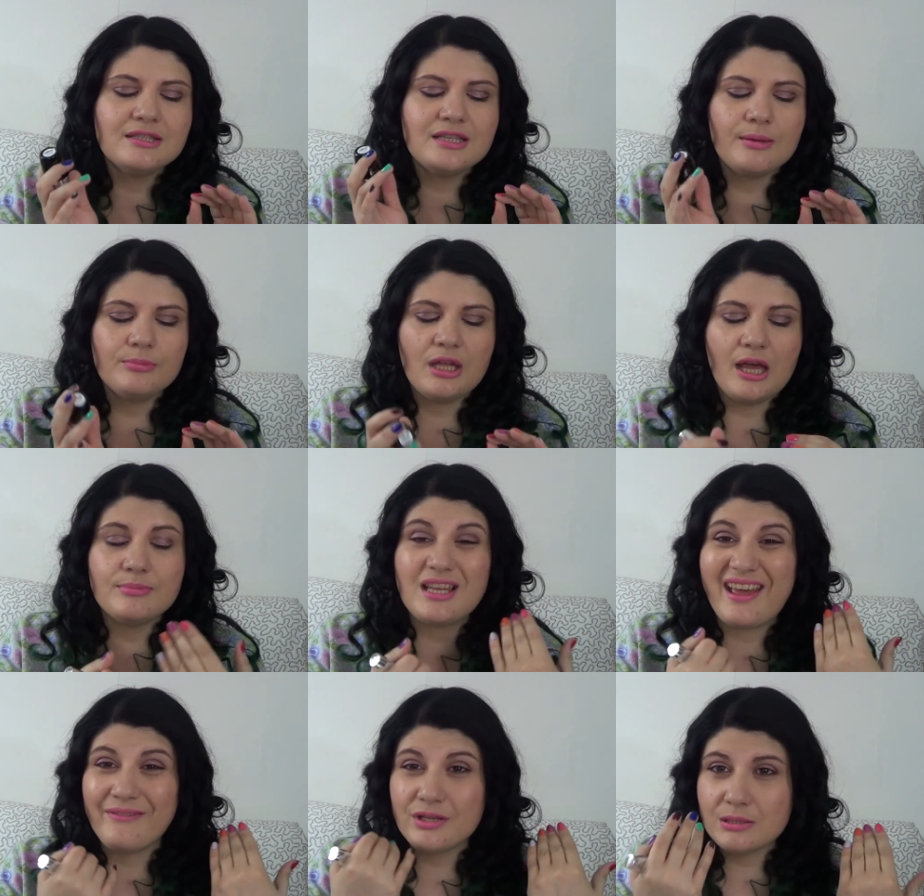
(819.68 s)
Sometimes I
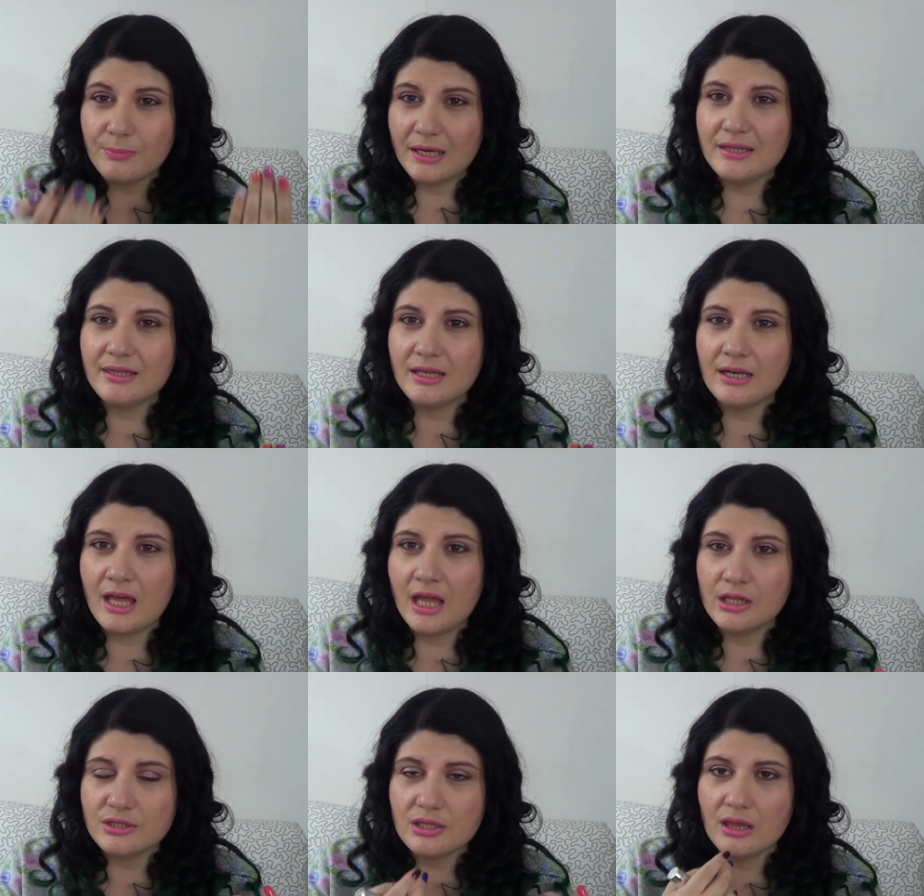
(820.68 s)
have splitting
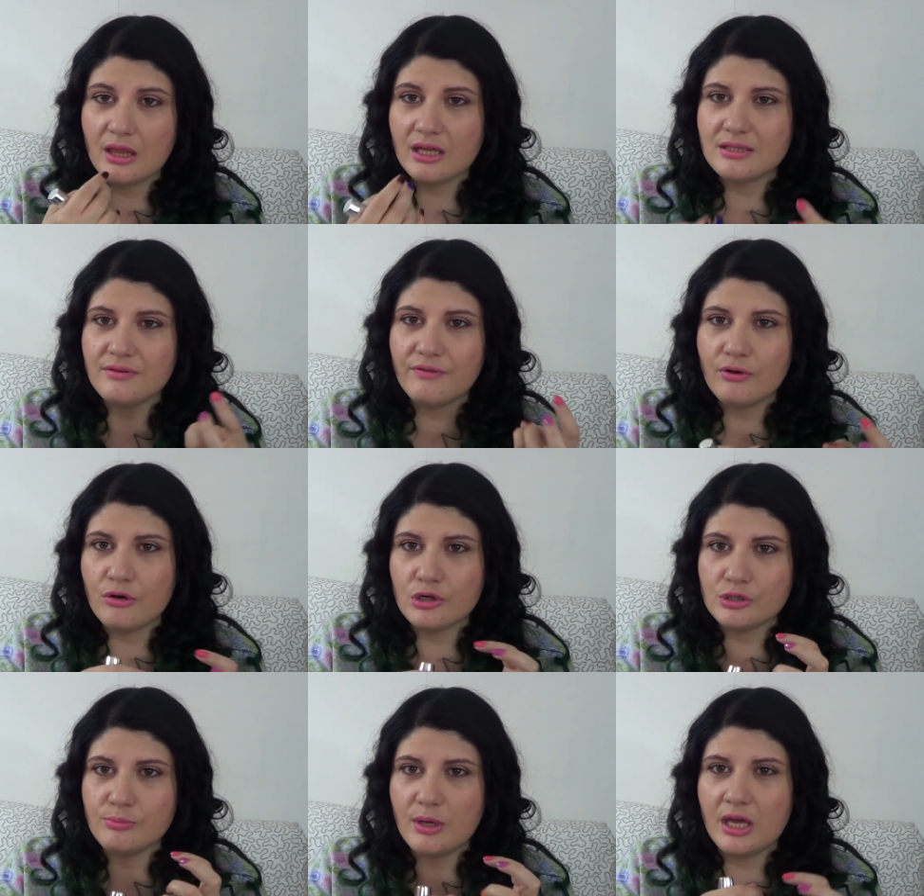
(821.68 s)
nails, and that of
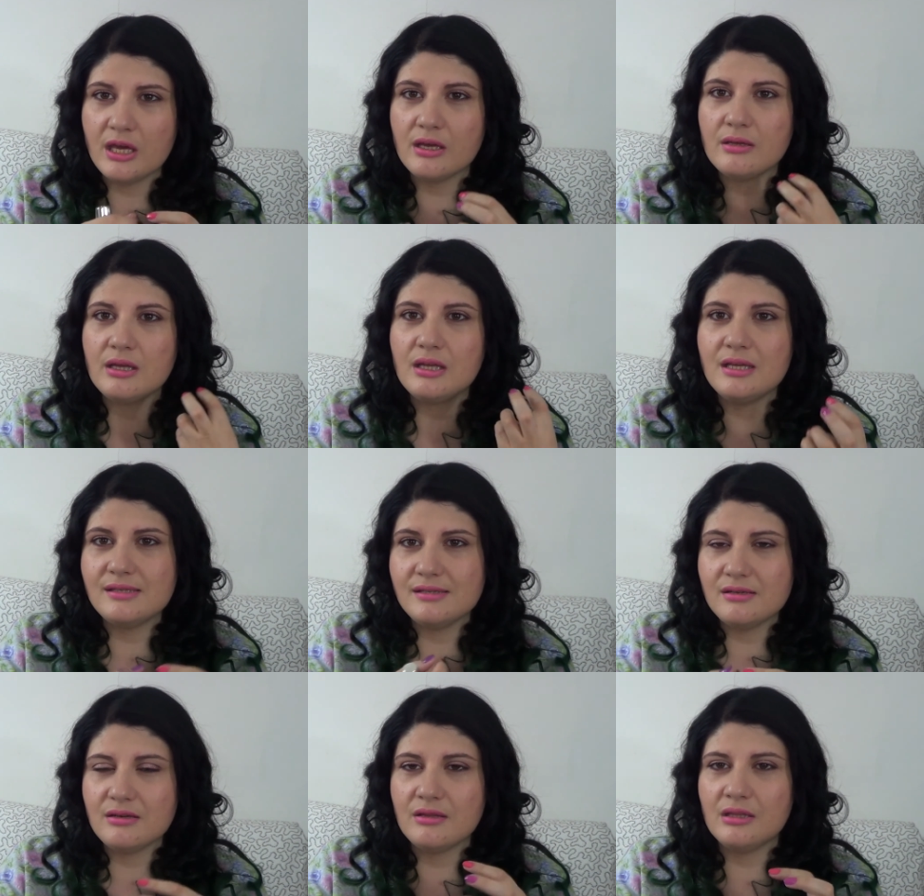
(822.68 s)
course make
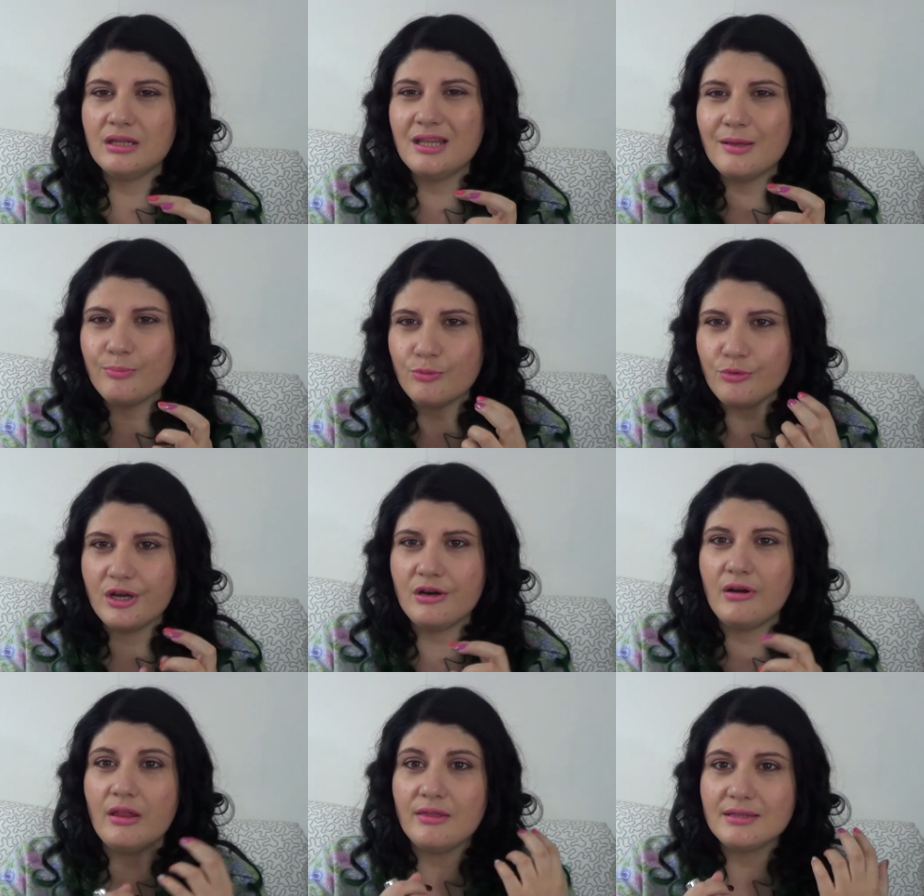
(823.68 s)
easier the tip
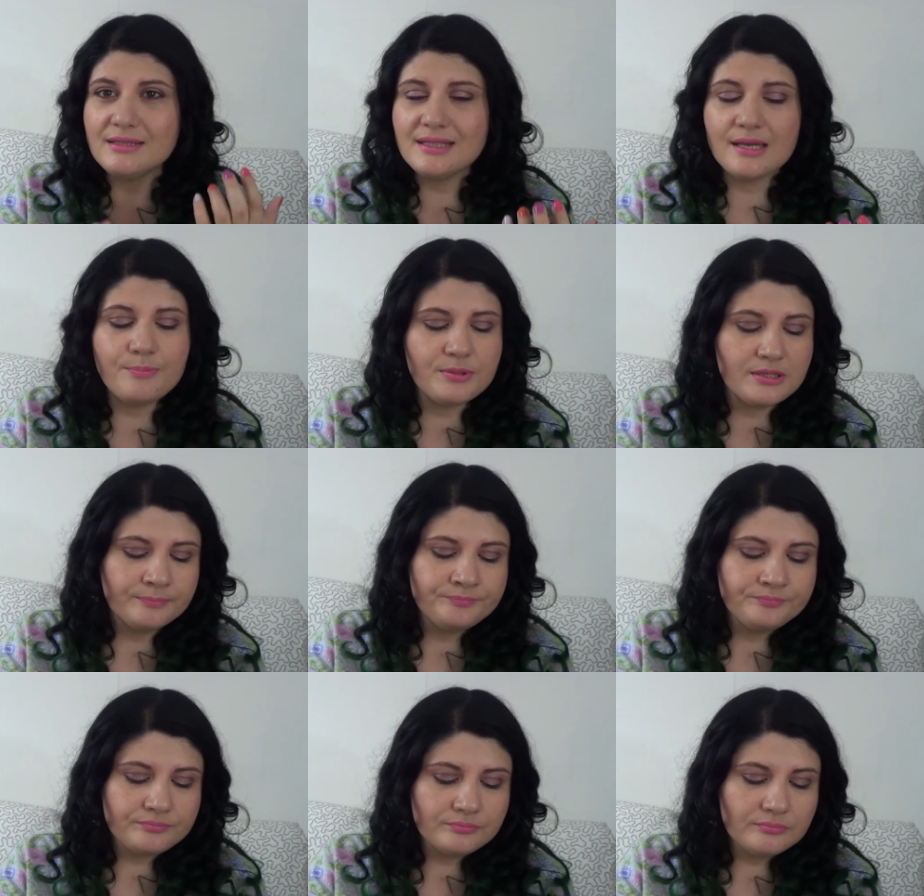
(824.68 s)
wear and the chips,
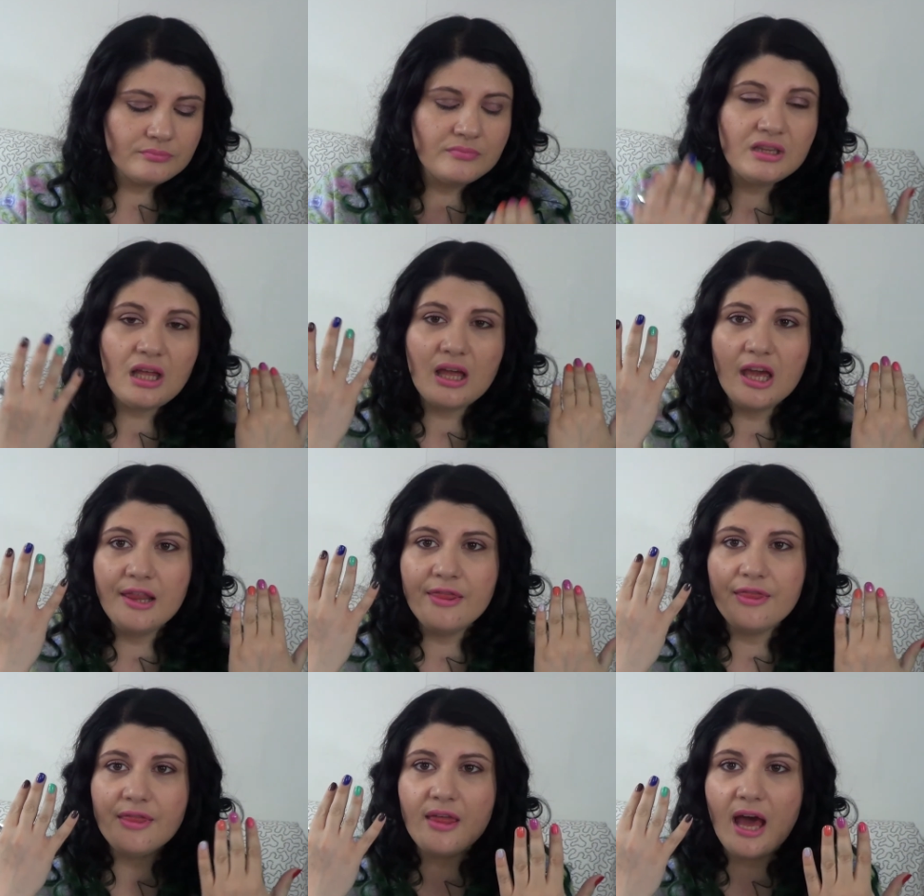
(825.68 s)

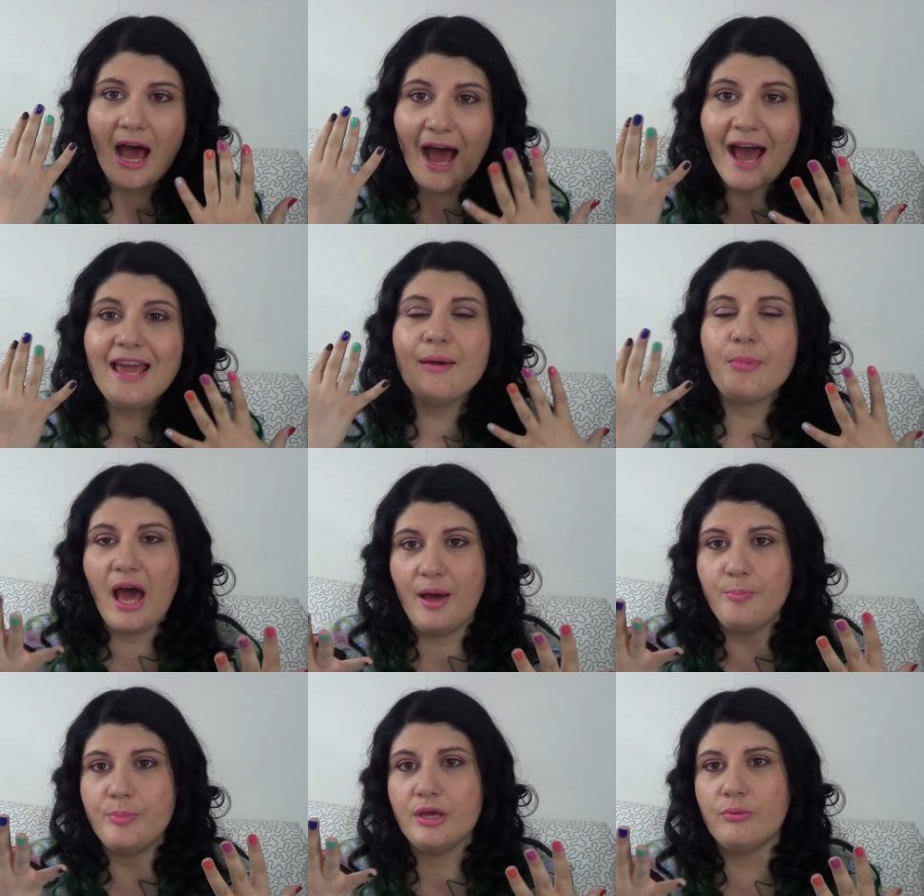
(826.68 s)
and I am
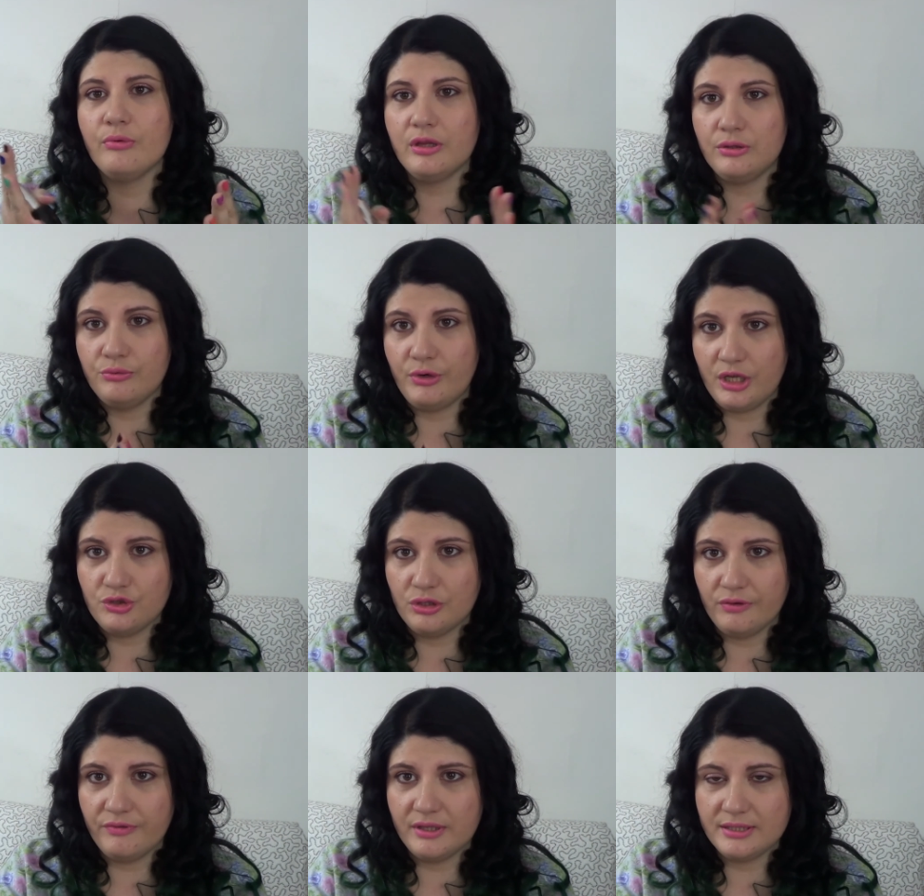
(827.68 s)
happy with the duration
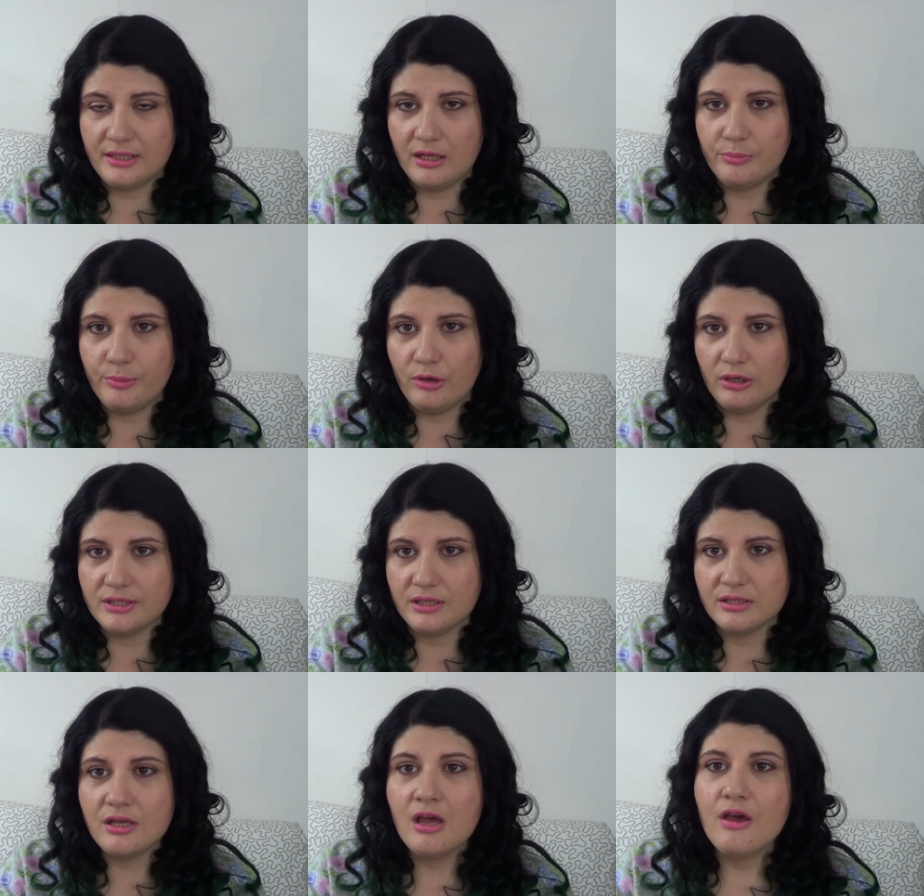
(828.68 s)
of these nail
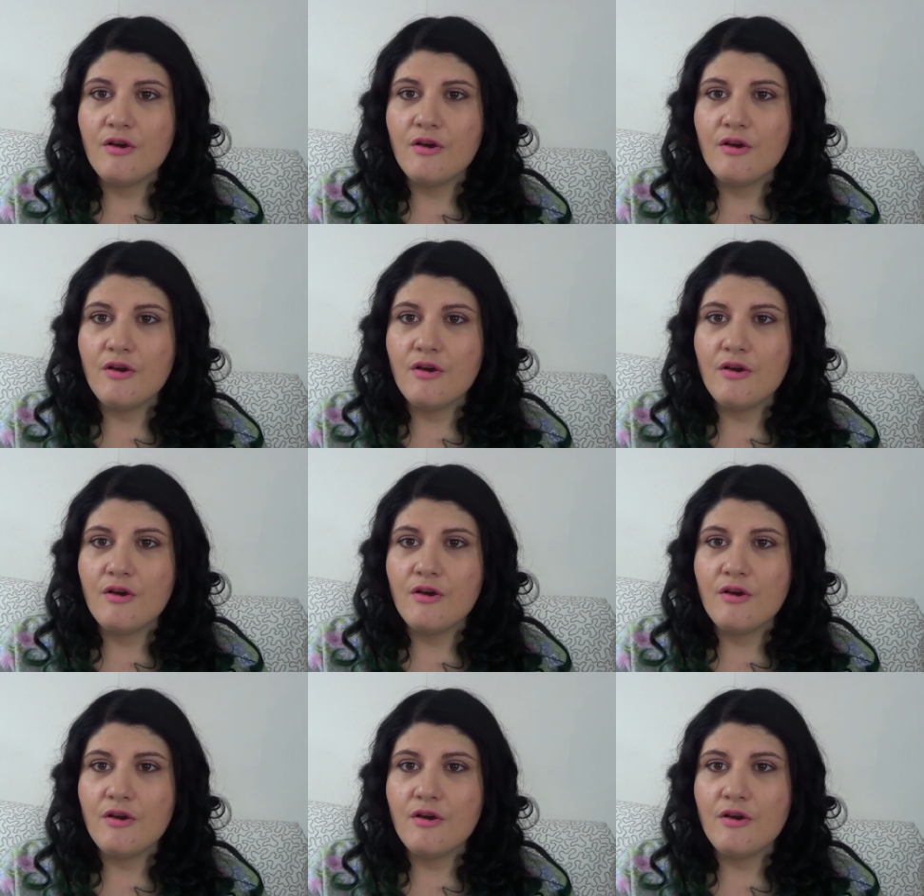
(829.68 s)
polishes.